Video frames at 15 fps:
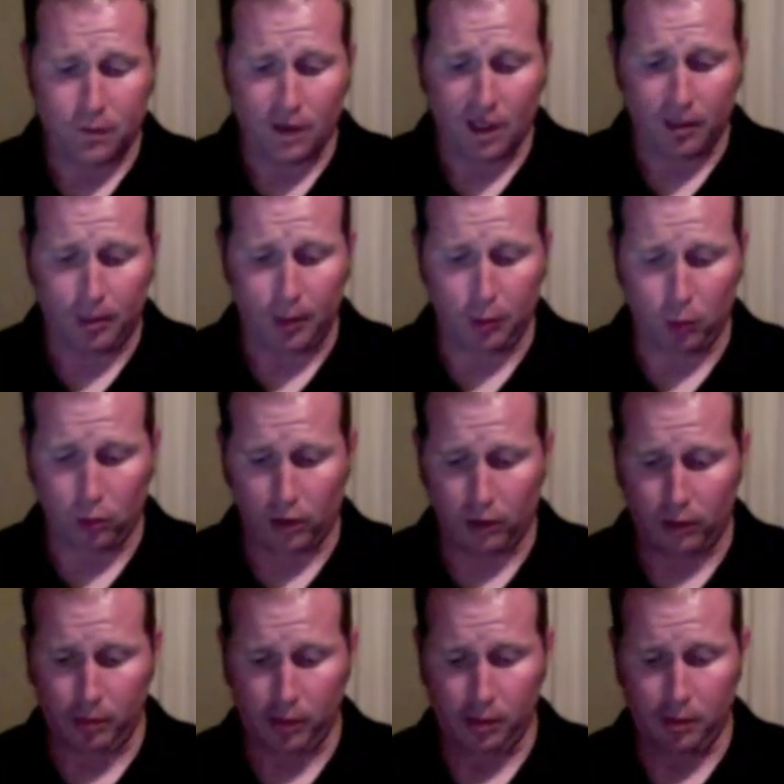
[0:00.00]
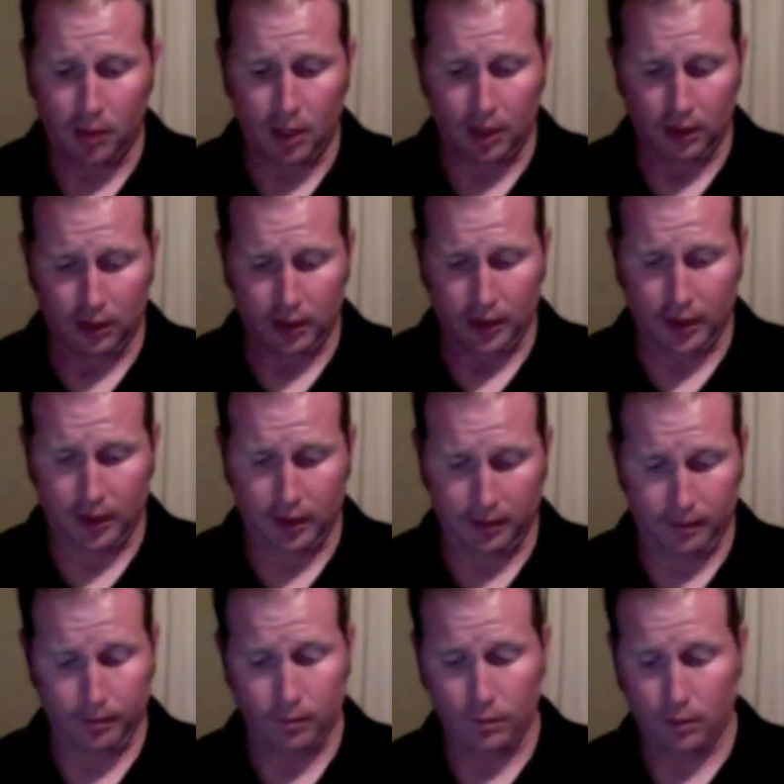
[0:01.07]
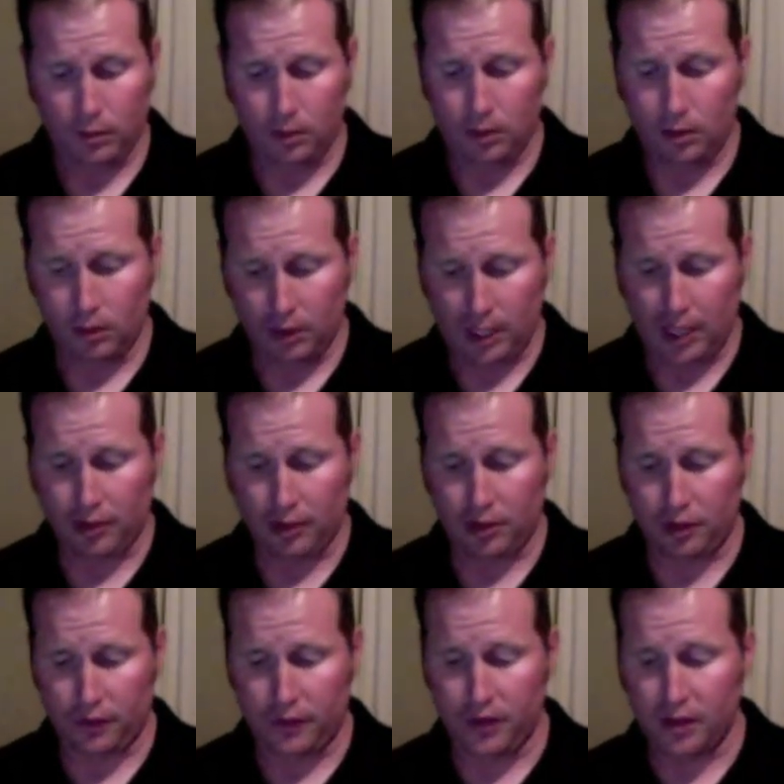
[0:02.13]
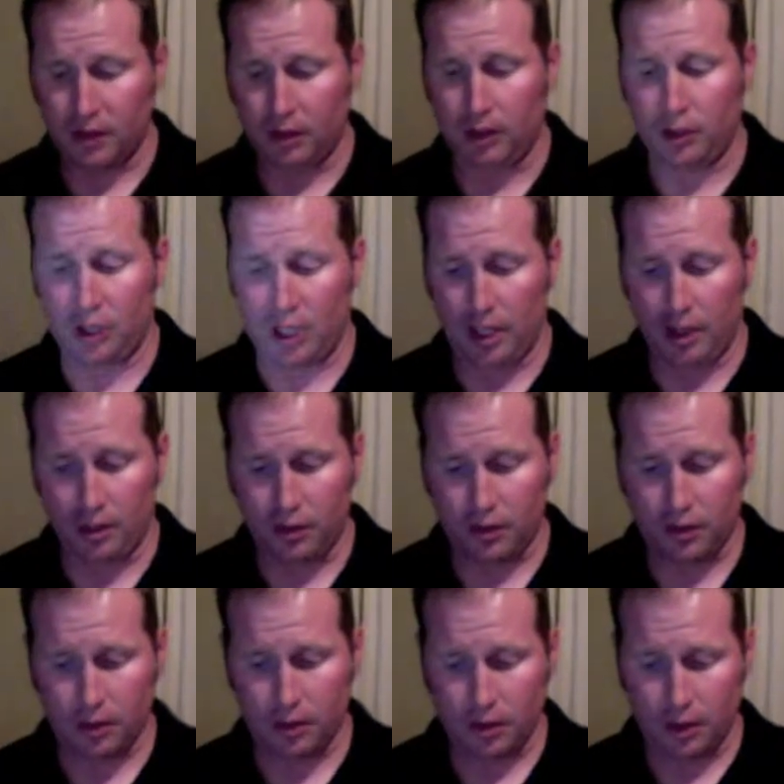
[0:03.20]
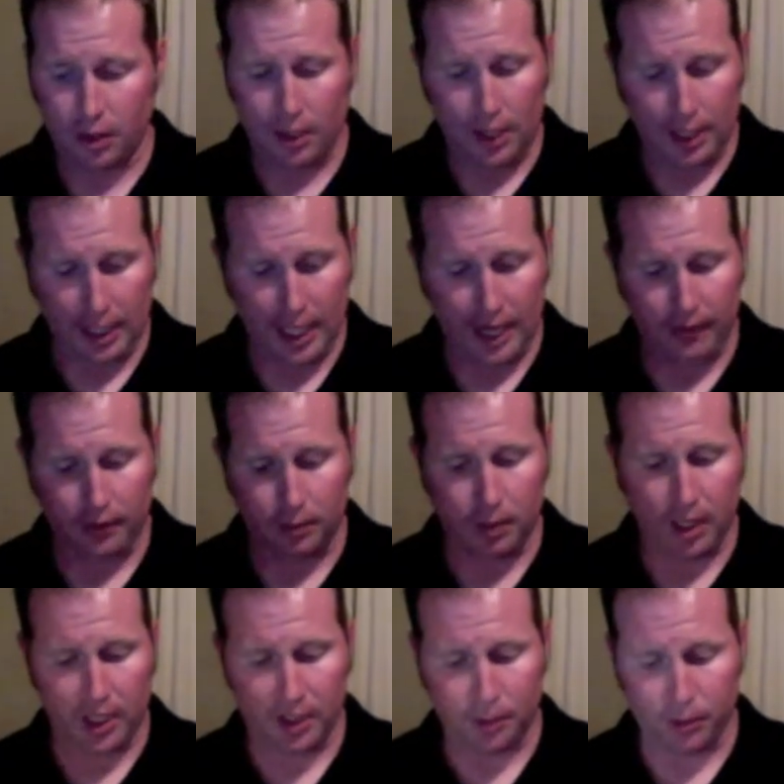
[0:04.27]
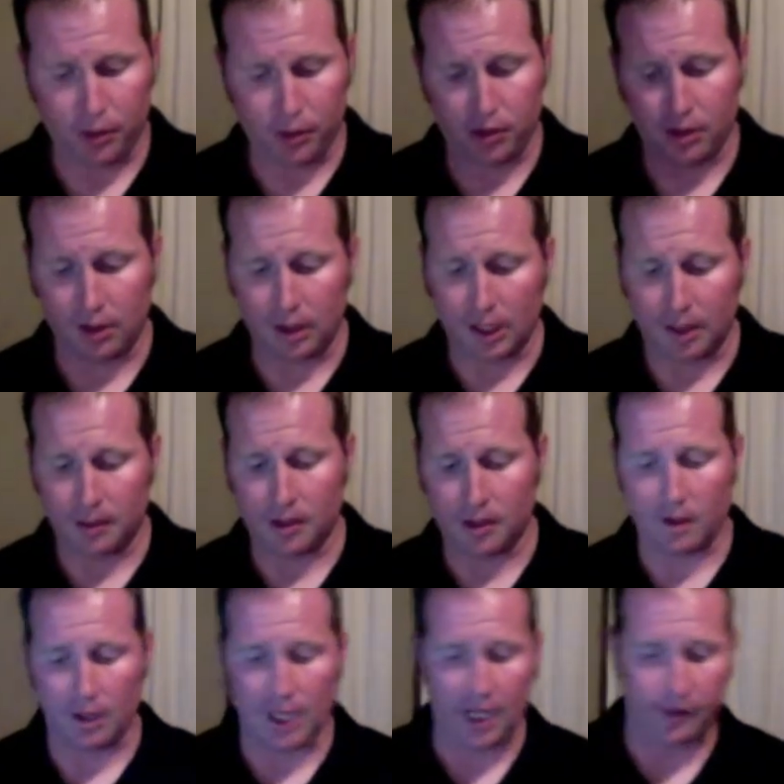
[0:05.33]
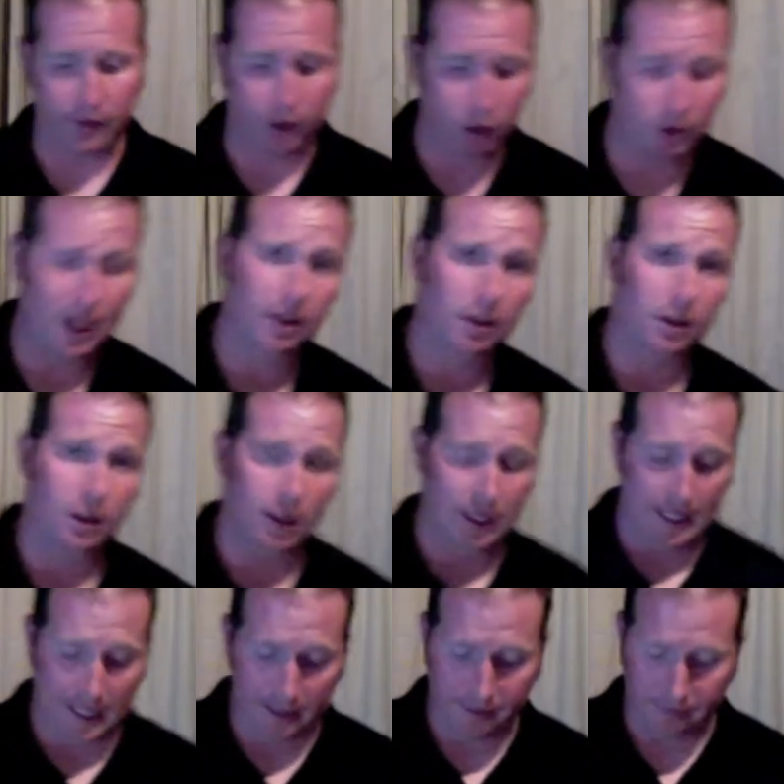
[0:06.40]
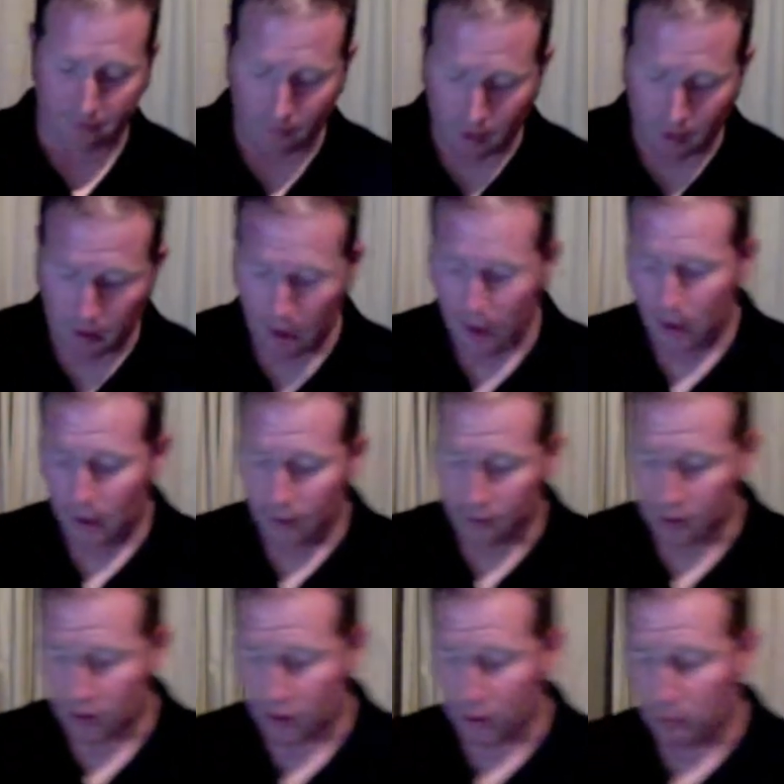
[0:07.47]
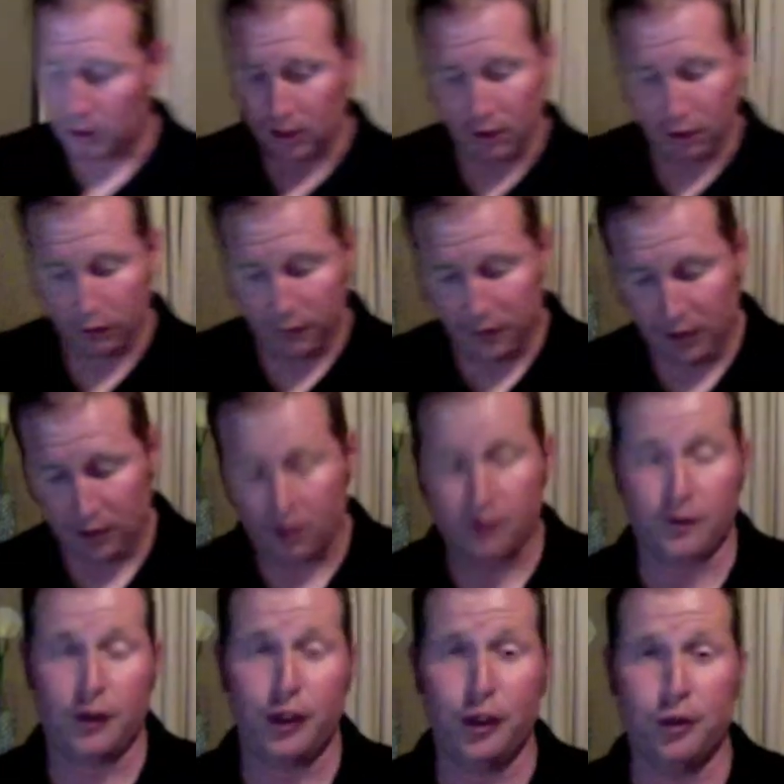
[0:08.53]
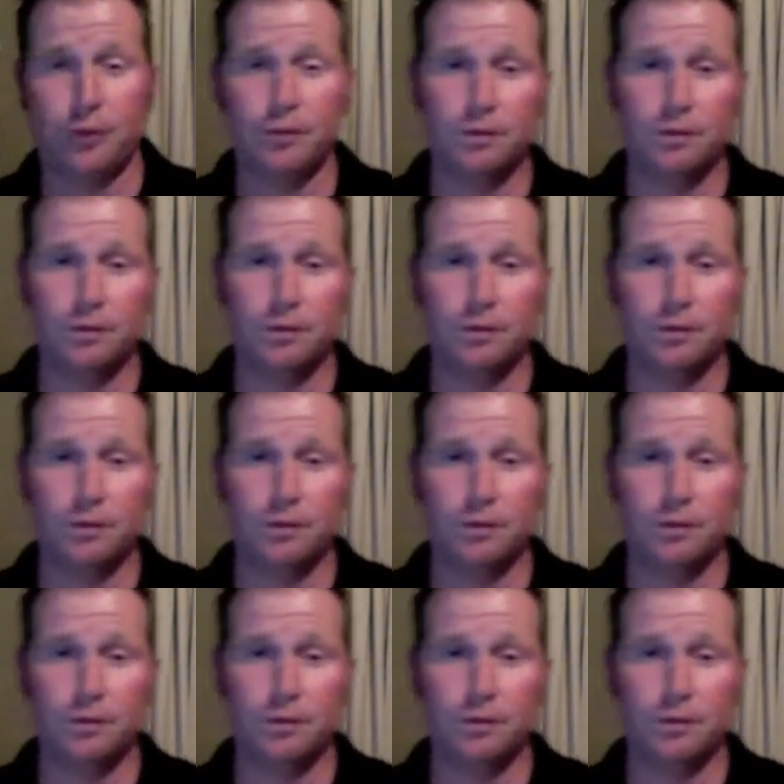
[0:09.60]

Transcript: People wanted to be mentally, not just physically challenged, and have their bodies pushed to the limits and have a new outlook on life. This could be the new fitness for you.